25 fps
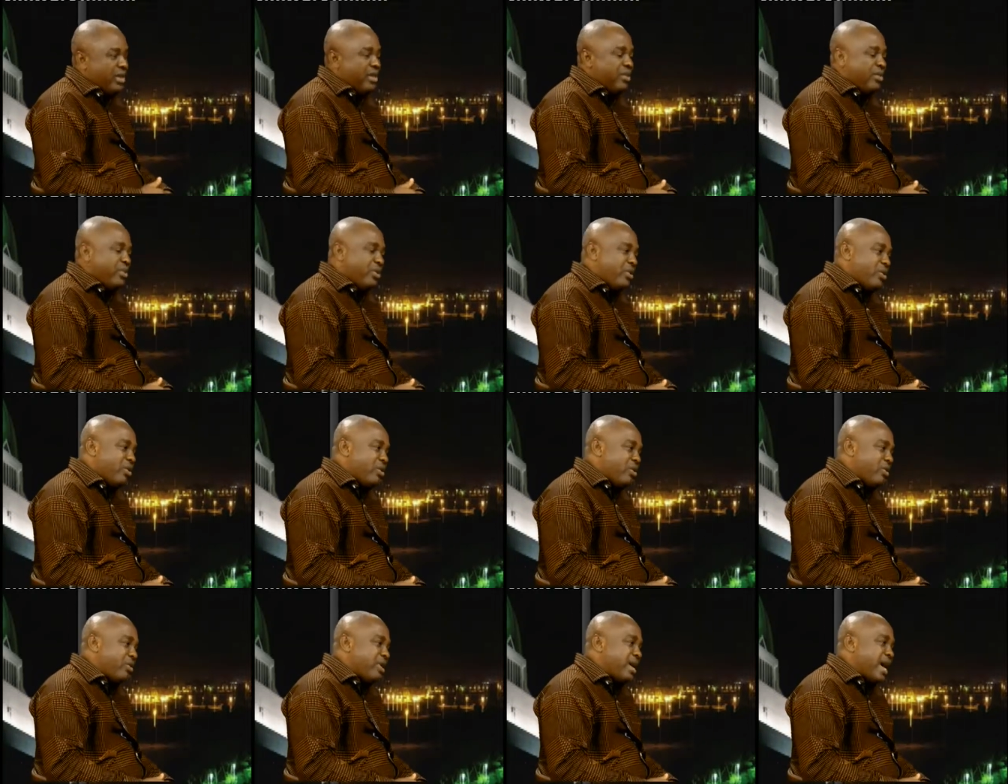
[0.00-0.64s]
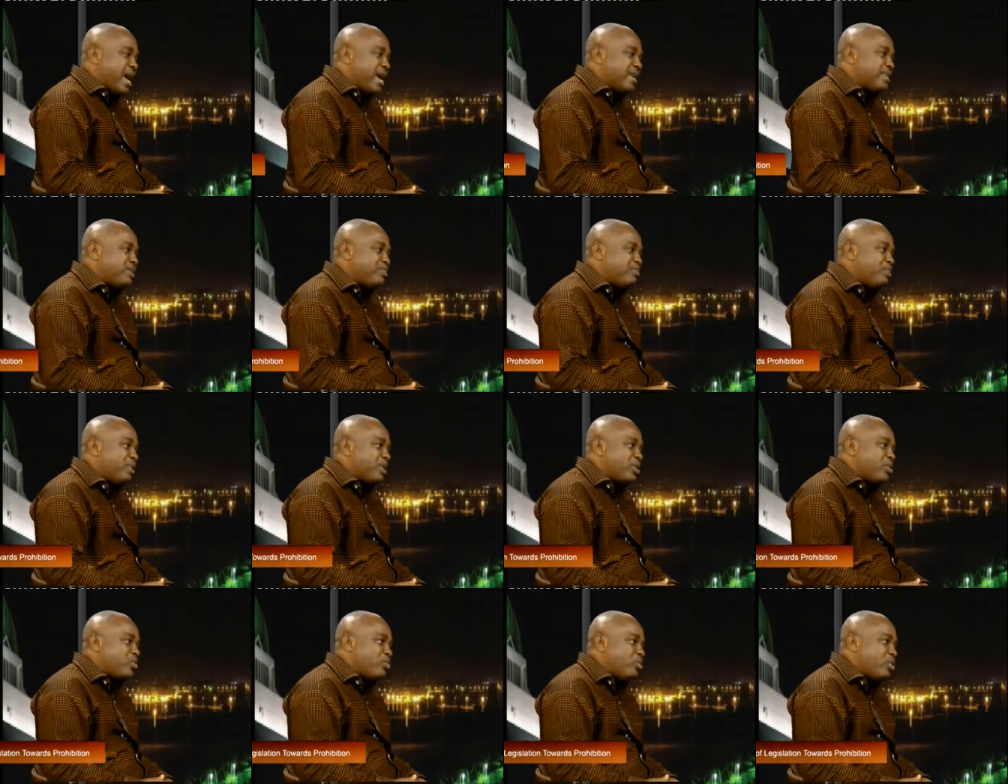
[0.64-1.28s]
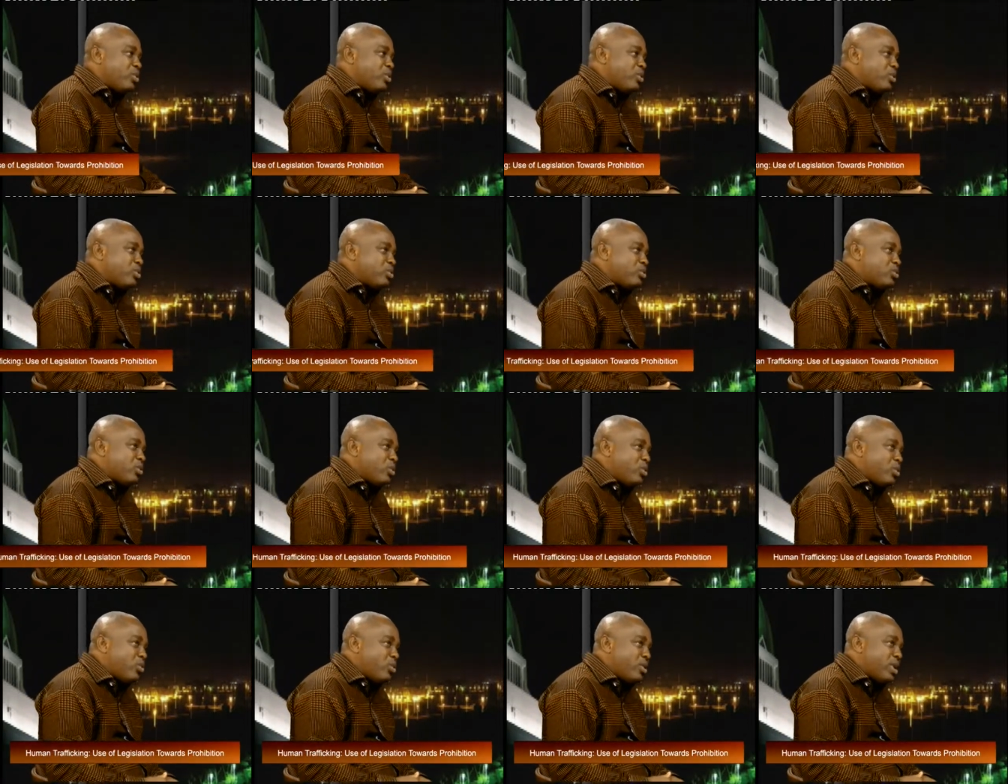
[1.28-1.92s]
The other aspect we're
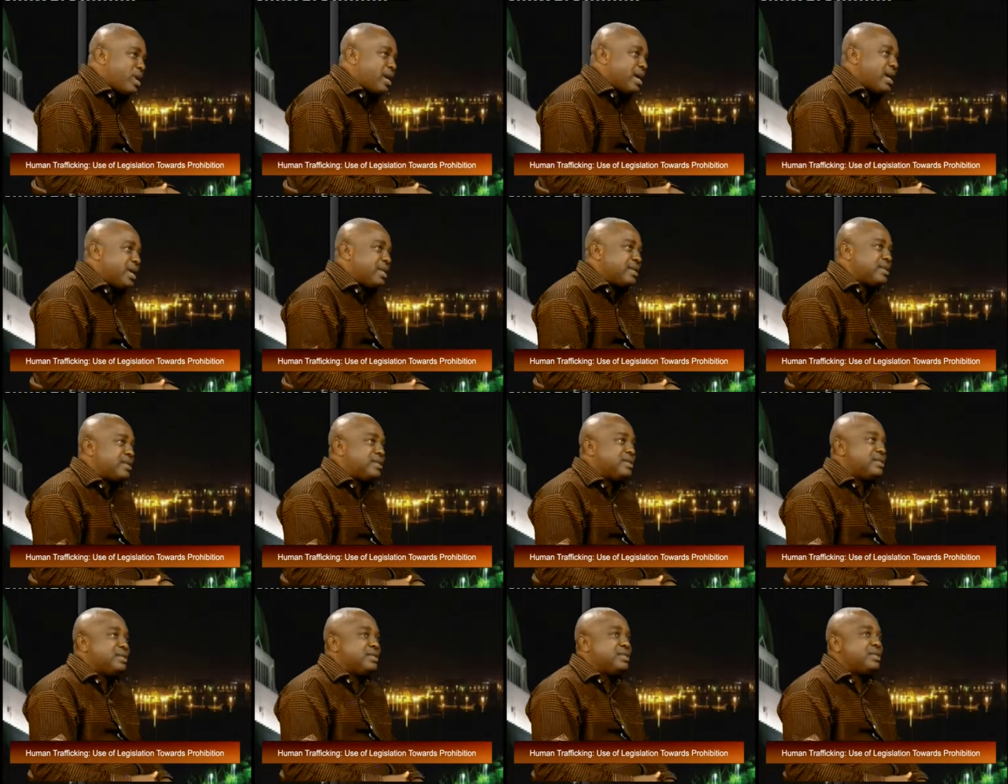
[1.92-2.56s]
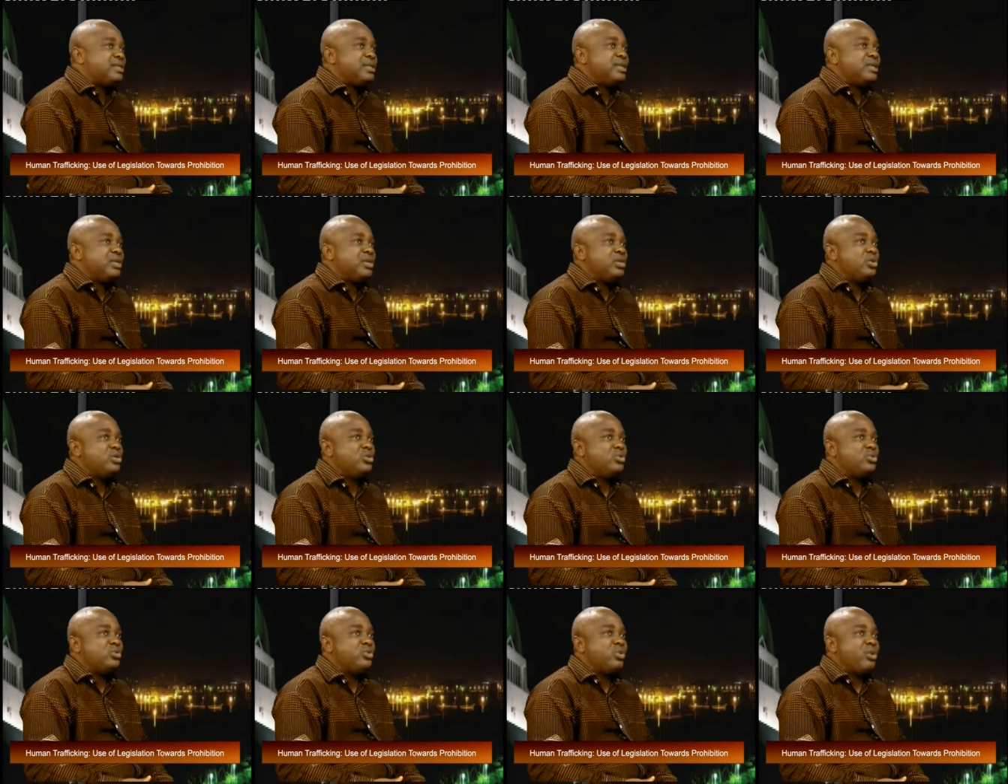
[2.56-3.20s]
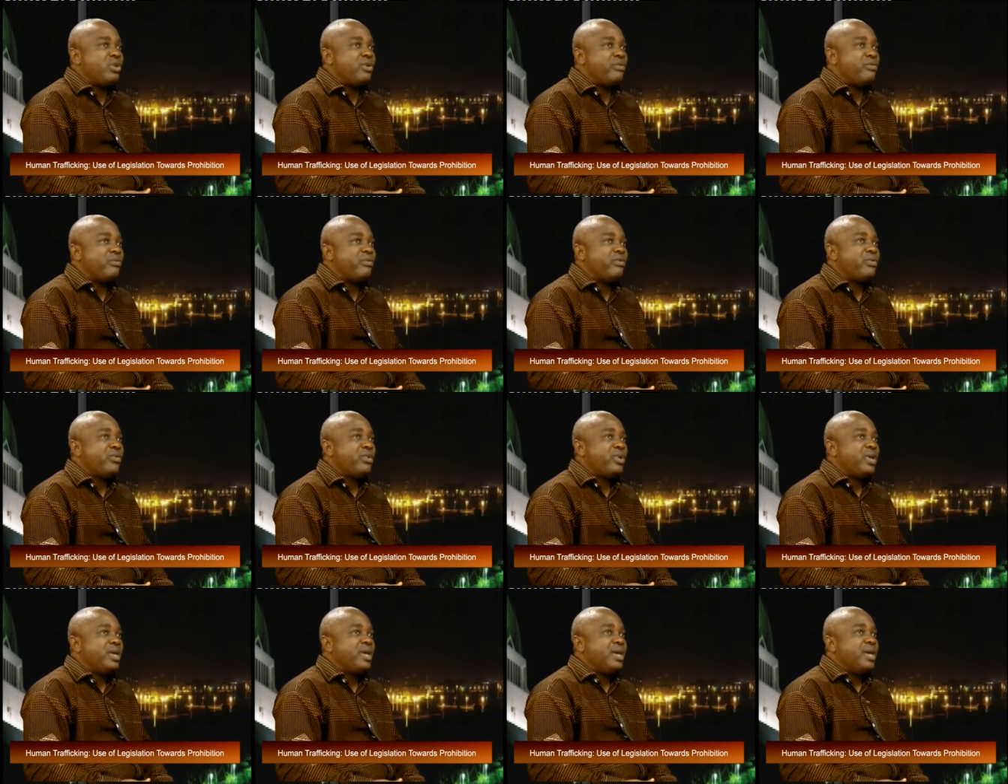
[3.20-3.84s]
also looking at is the issue of
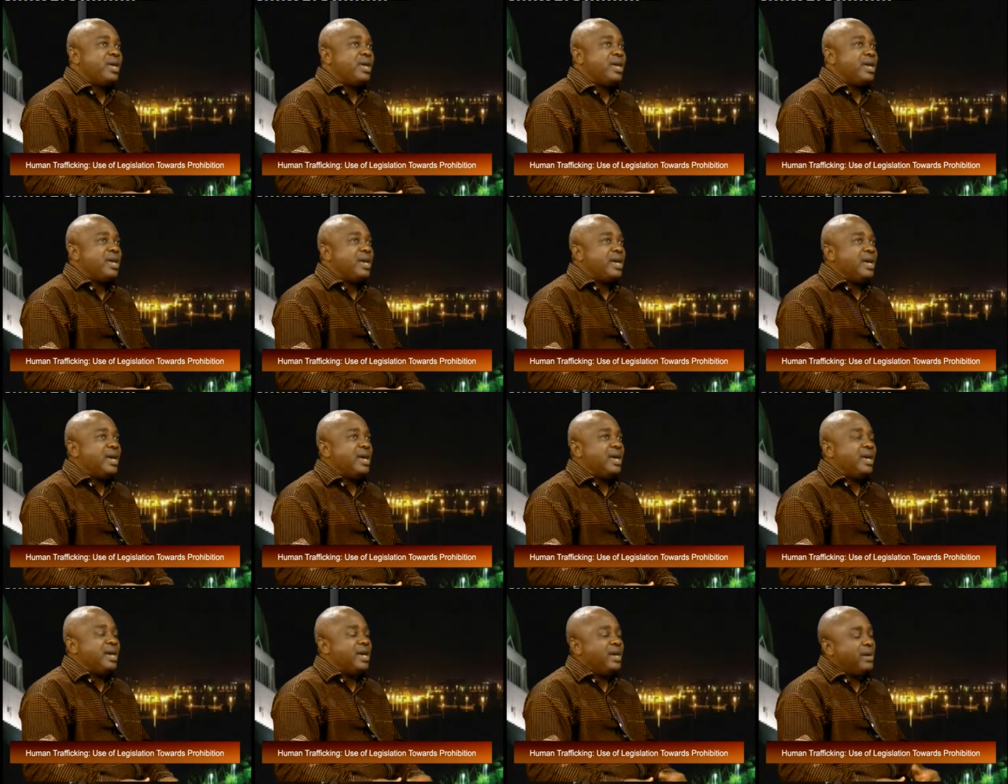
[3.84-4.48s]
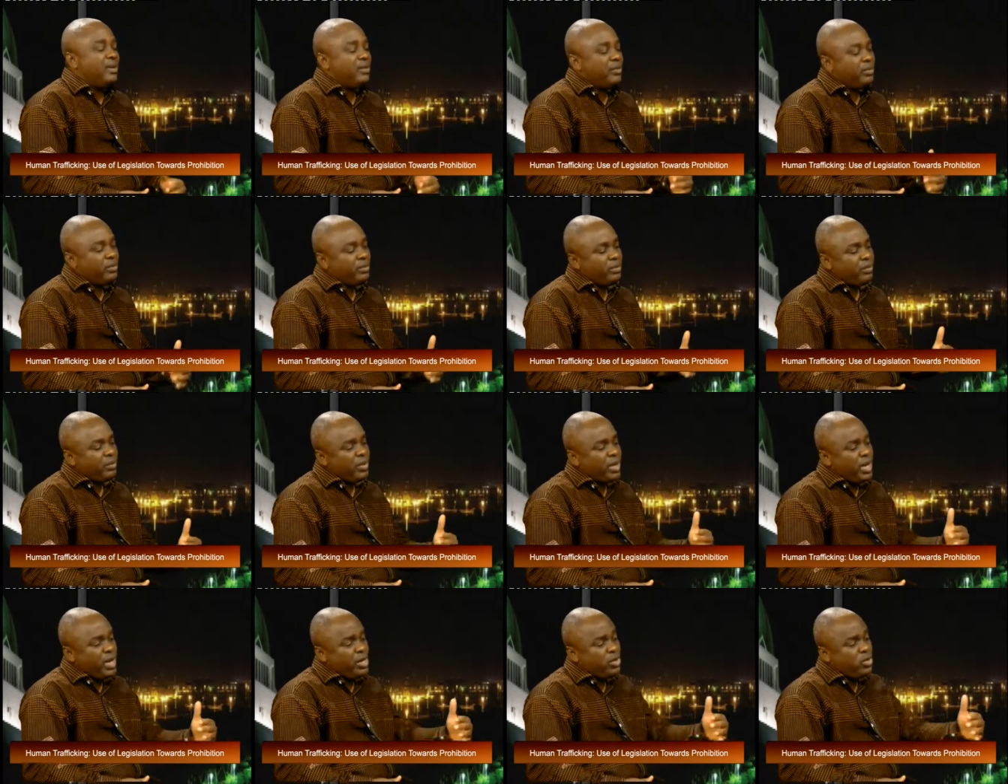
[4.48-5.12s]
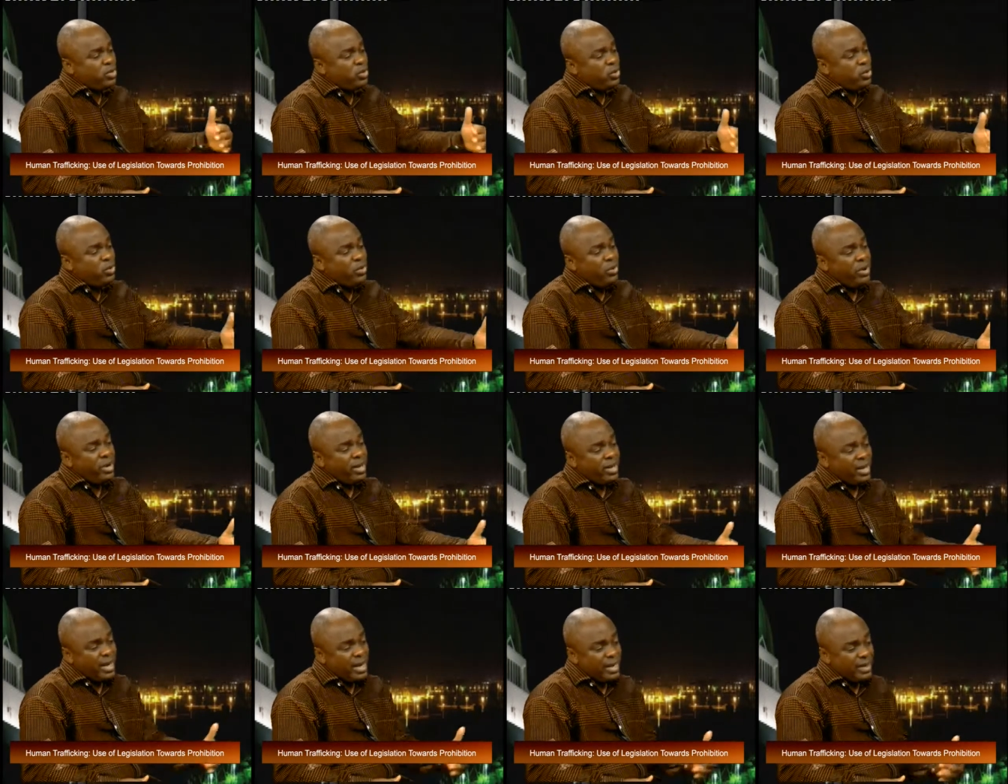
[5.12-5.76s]
uh,
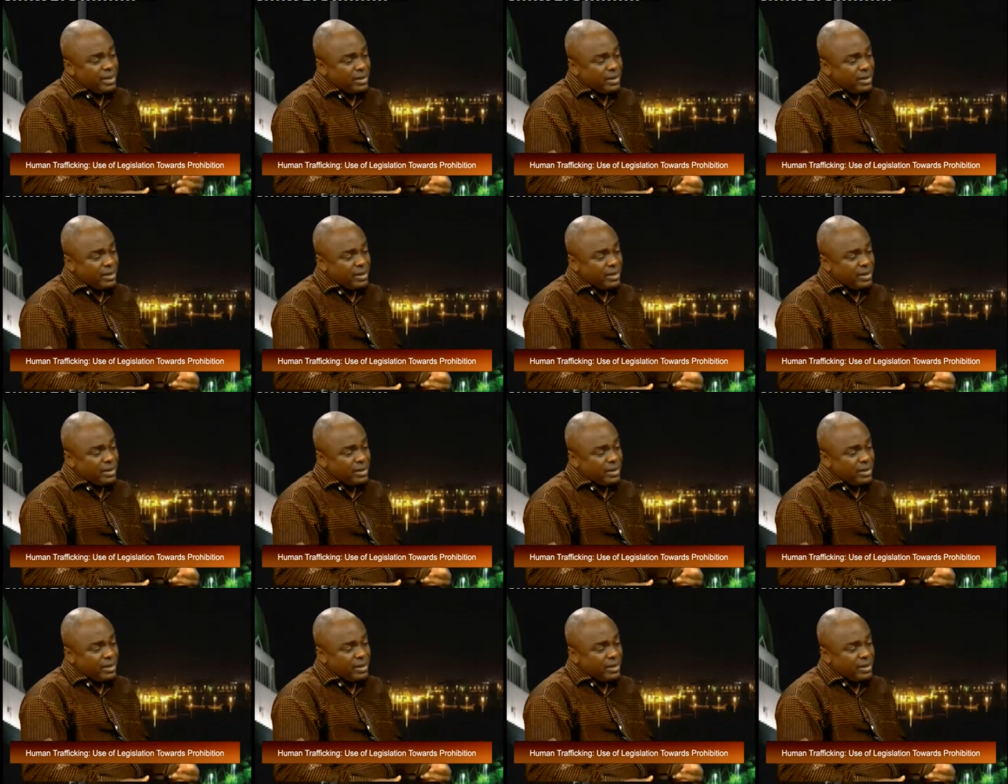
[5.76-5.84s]
ensuring that